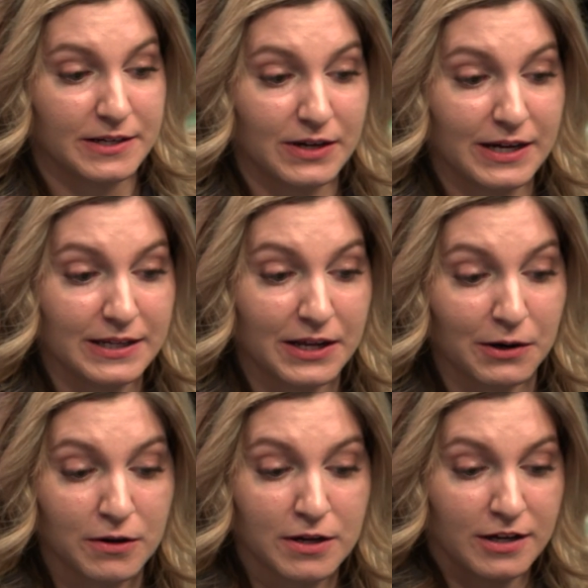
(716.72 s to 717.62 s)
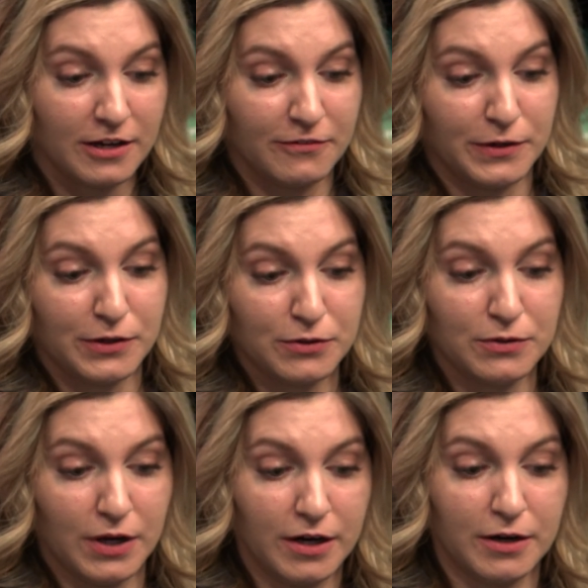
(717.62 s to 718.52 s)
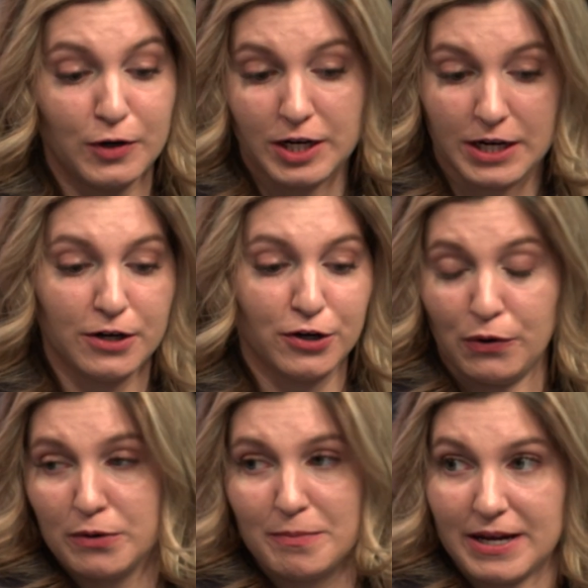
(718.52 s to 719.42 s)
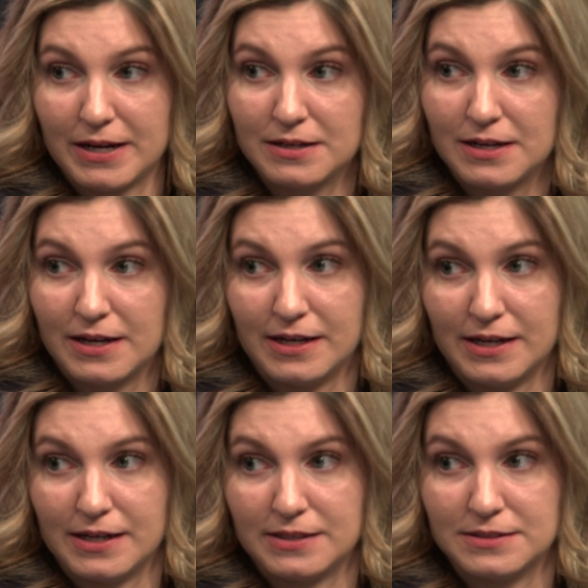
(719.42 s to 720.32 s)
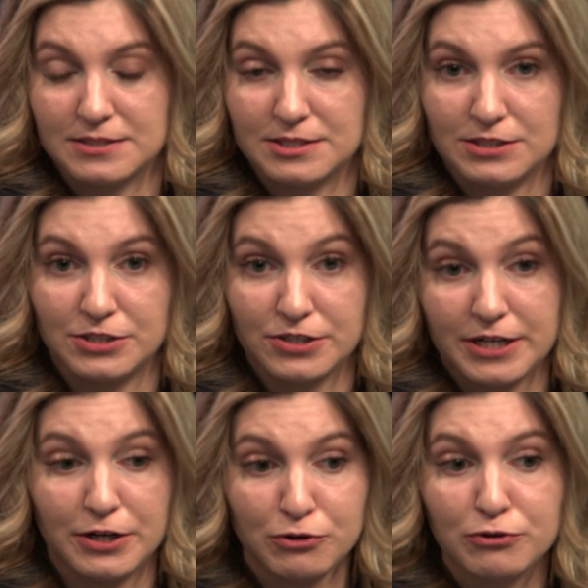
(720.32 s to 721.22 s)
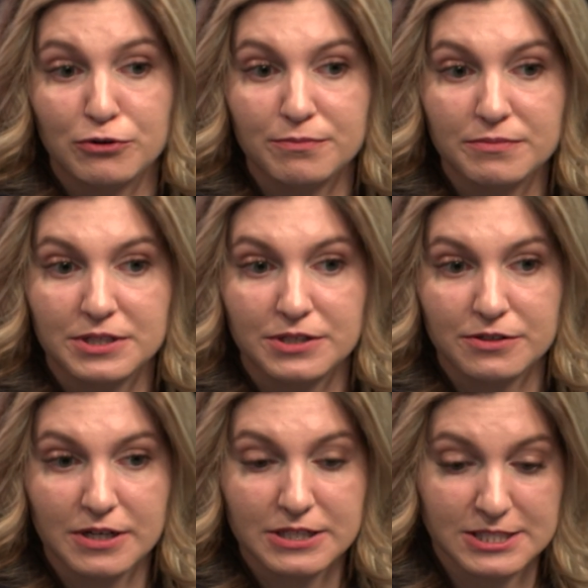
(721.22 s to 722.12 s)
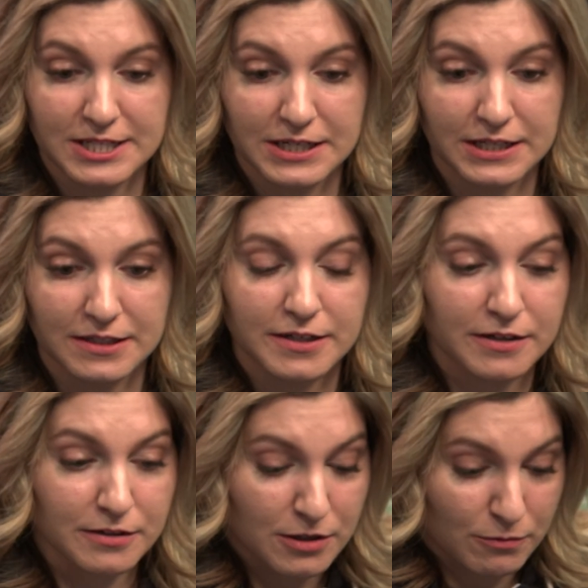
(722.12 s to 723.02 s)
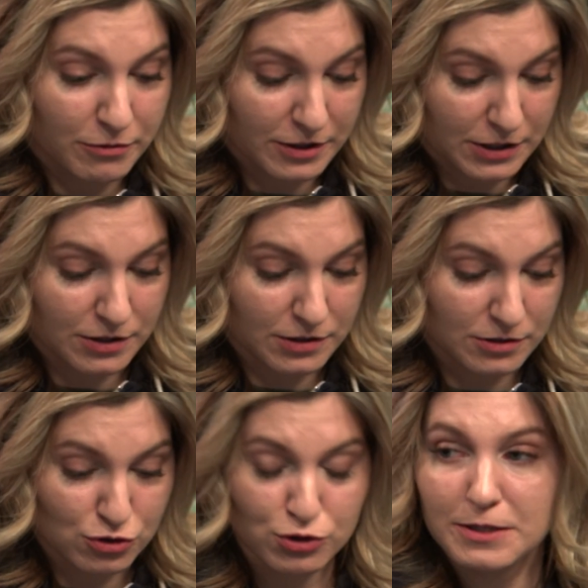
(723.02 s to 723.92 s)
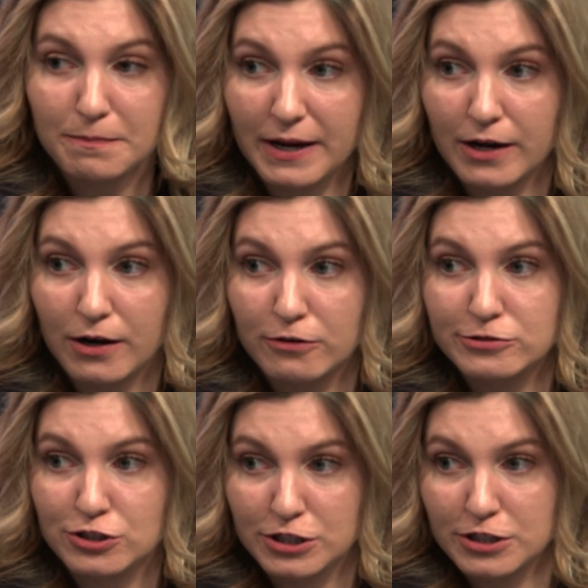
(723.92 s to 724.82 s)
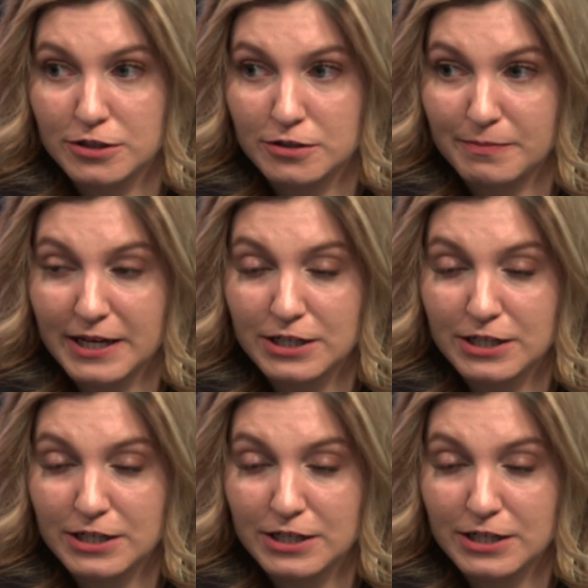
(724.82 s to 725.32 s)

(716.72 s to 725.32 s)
okay, like if you are working your go-to-mat and you're at home, you're not sitting there with your treat pouch or your bag of